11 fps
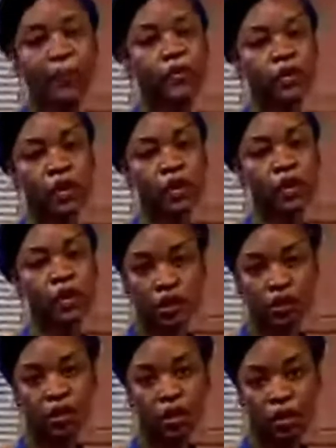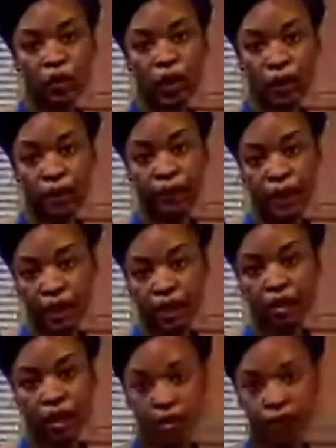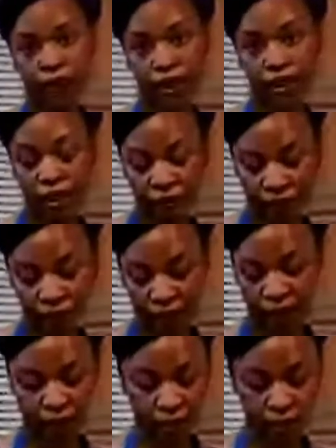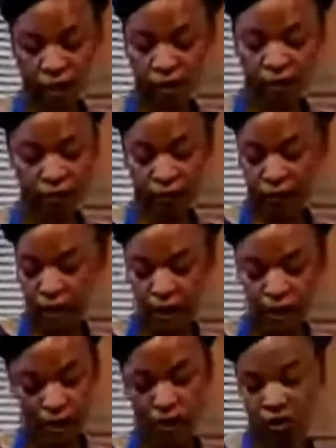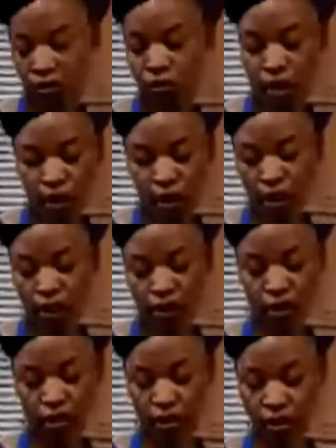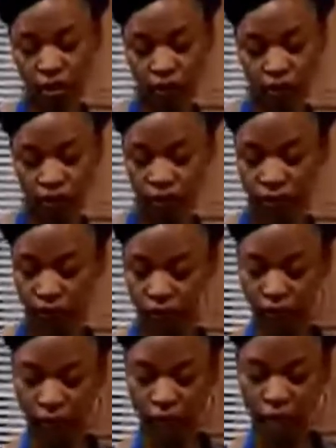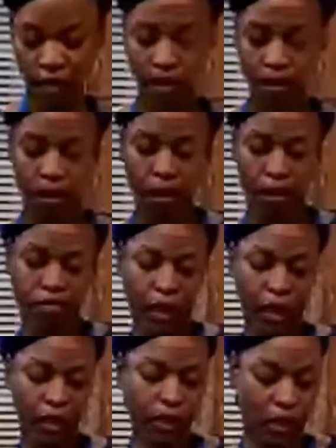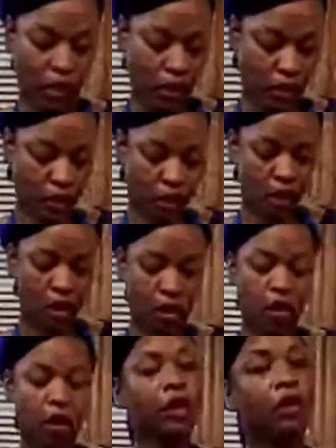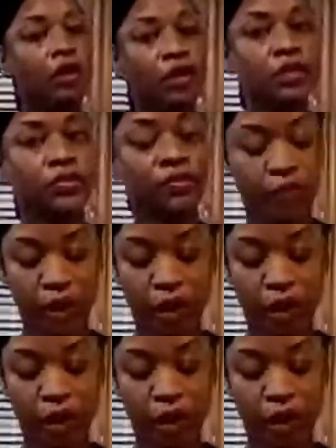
applesauce when I'm baking in place of egg. But for this, it's totally not necessary. And that is it. Looks